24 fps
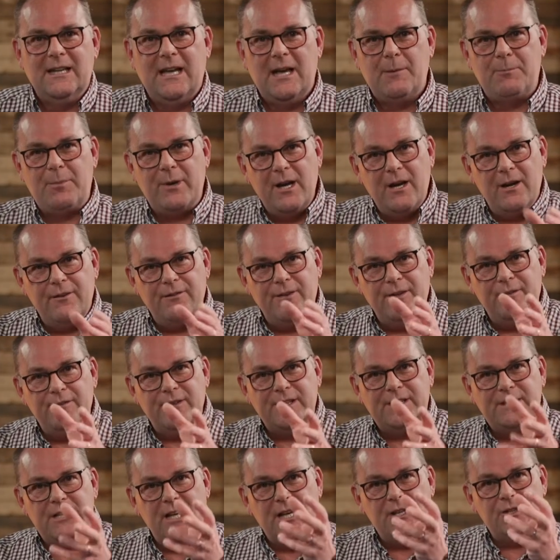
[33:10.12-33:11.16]
a prayer of
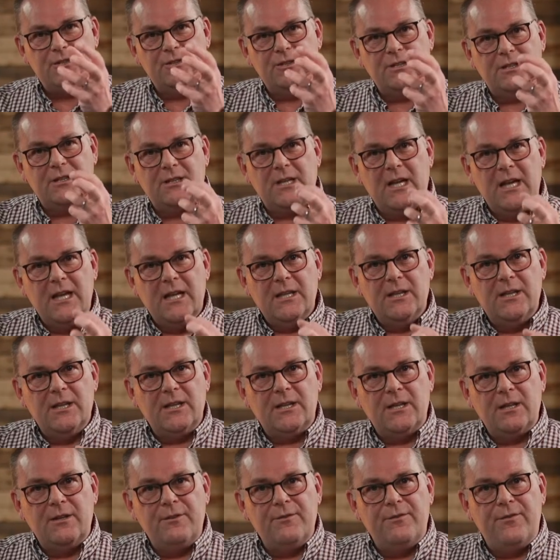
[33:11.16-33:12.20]
invitation
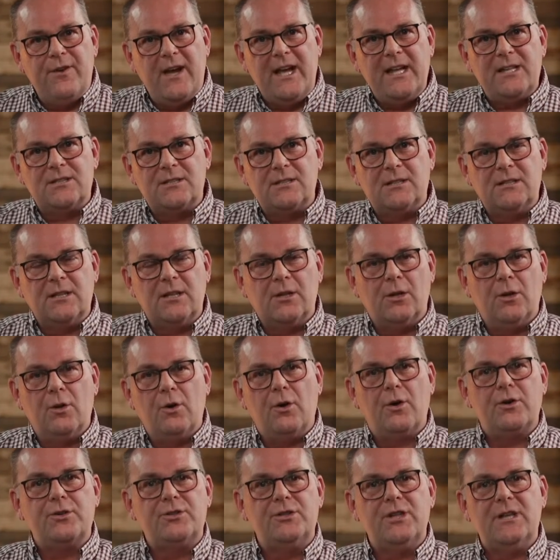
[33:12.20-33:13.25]
that invites the
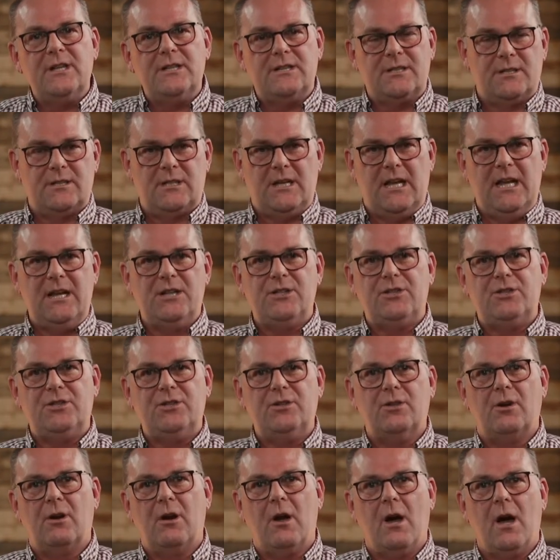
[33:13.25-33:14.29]
Lord Jesus into
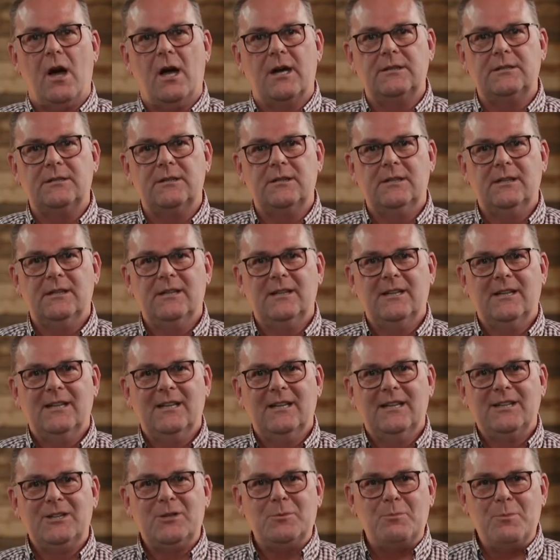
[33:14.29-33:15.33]
your heart,
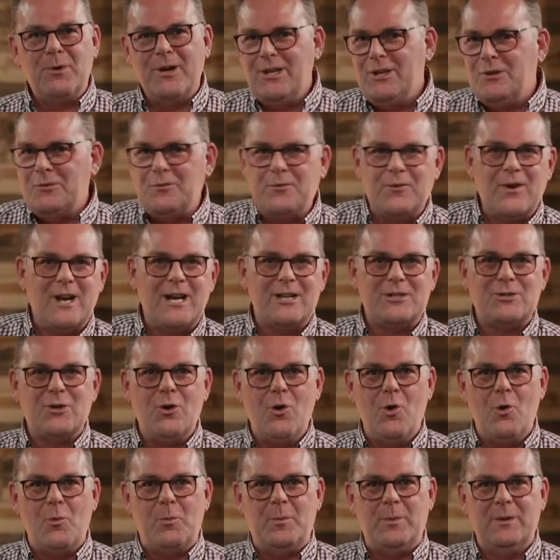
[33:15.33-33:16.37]
to bring you fresh
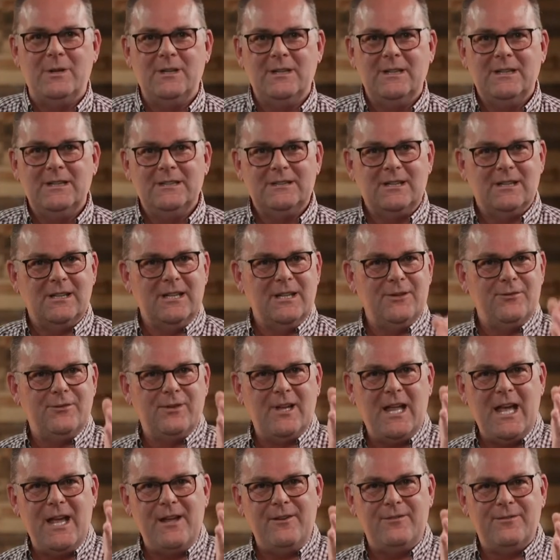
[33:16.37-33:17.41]
hope, to live
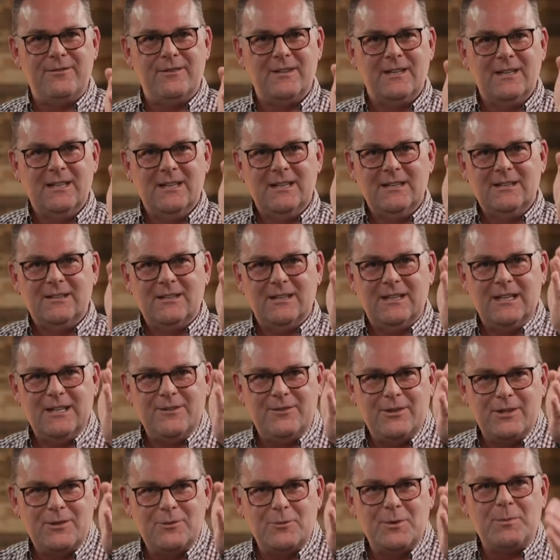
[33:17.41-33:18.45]
life, to
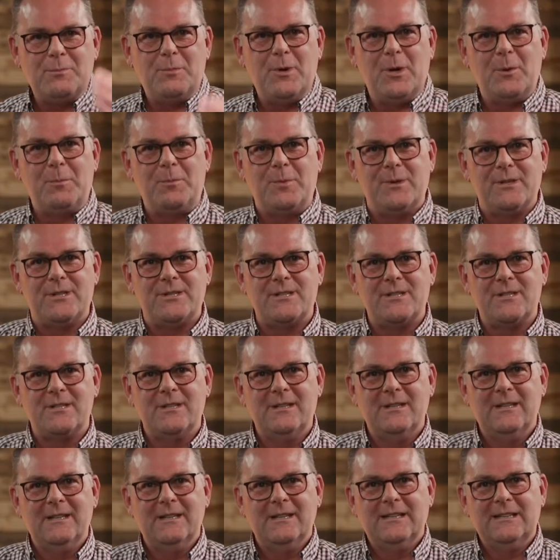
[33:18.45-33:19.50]
live it with purpose,
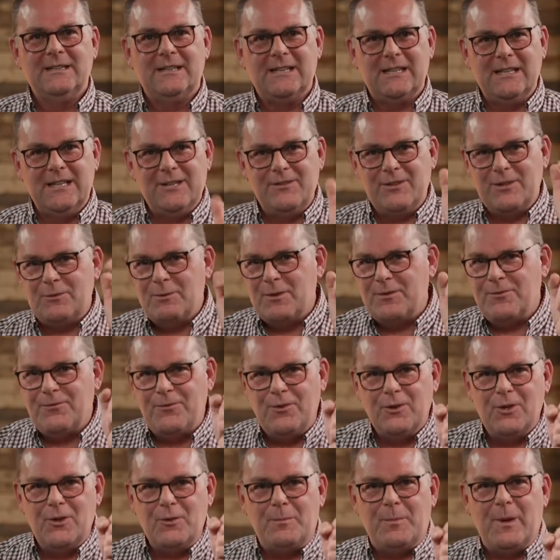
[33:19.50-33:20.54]
to live it with
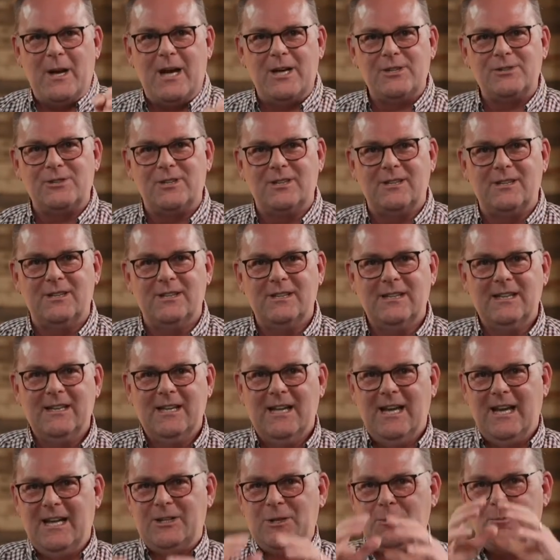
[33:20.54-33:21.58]
full of passion,
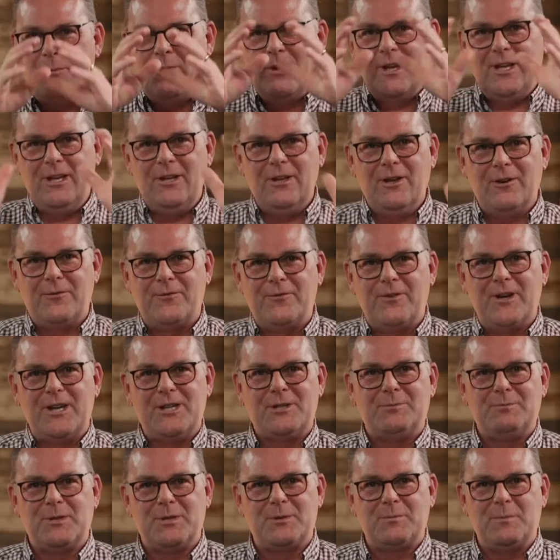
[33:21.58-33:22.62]
and to bring you a
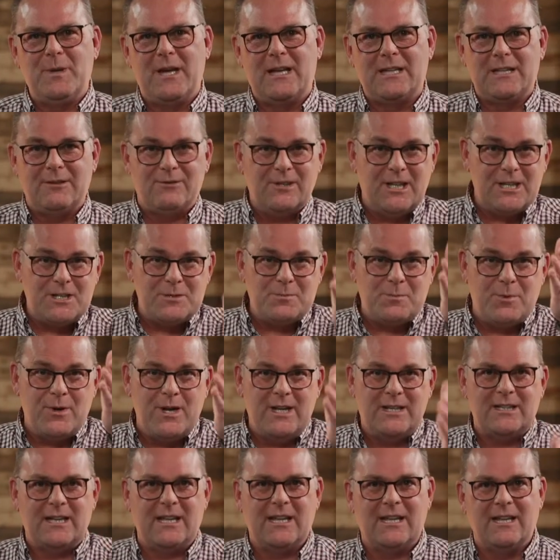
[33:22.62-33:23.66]
fresh perspective. Let's
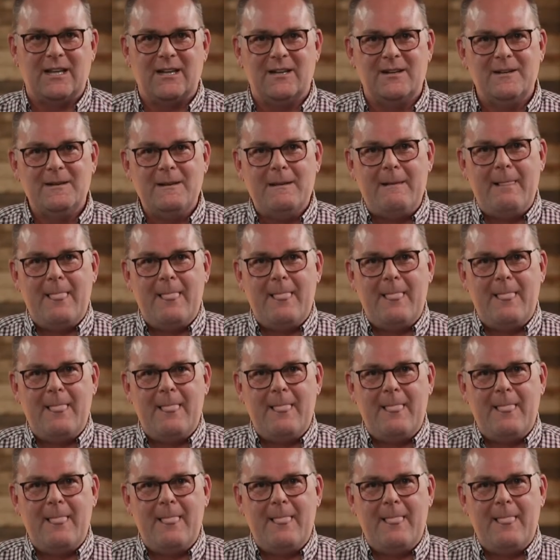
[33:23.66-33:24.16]
pray together.